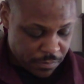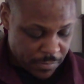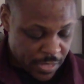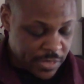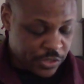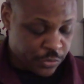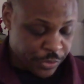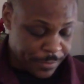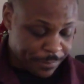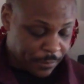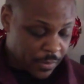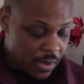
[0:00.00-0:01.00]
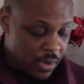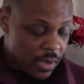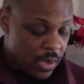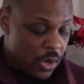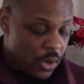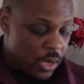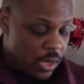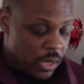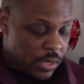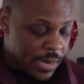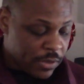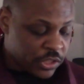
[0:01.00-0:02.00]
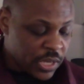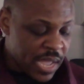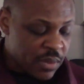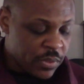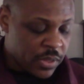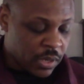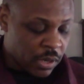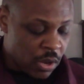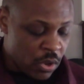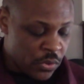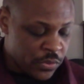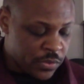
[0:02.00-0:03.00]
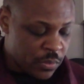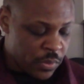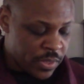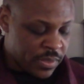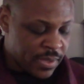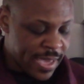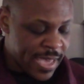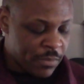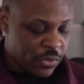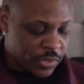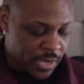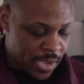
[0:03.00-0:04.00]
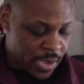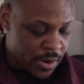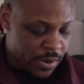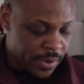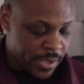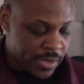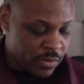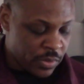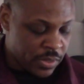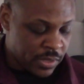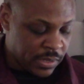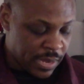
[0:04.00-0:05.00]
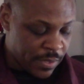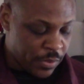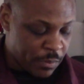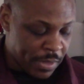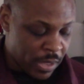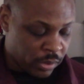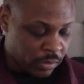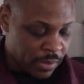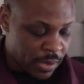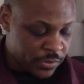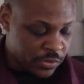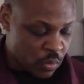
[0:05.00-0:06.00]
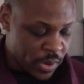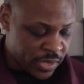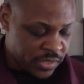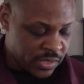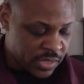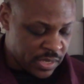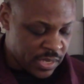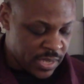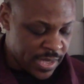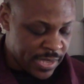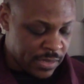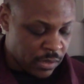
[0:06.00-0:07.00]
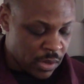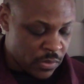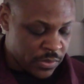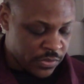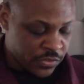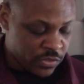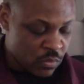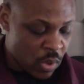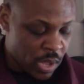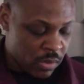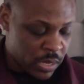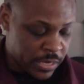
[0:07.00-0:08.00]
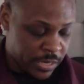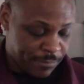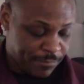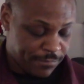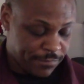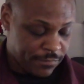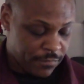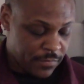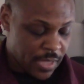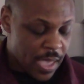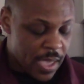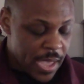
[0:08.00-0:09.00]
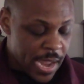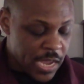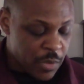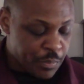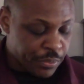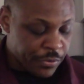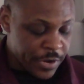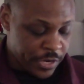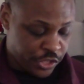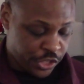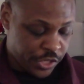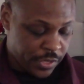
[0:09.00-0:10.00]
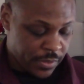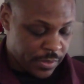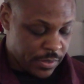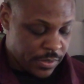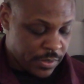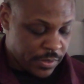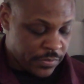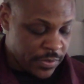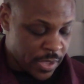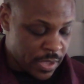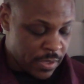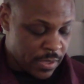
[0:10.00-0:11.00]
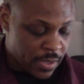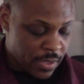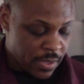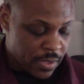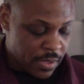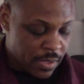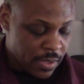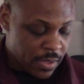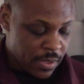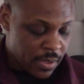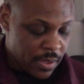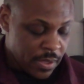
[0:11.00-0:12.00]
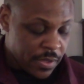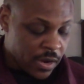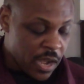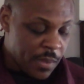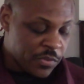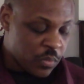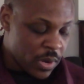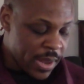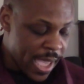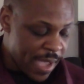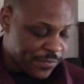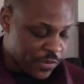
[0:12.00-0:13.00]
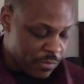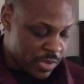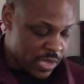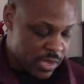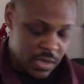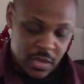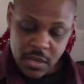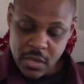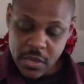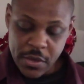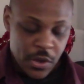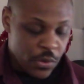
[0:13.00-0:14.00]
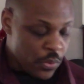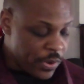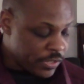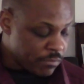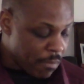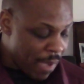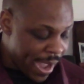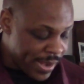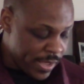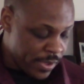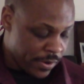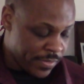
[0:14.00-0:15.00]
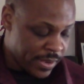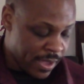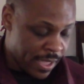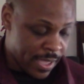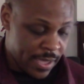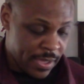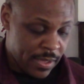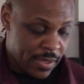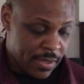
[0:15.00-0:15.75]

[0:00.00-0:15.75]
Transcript: Let's read. Now John was clothed with camel's hair and with a leather belt around his waist, and he ate locusts and wild honey. And he preached, saying, there comes one after me who is mightier than I,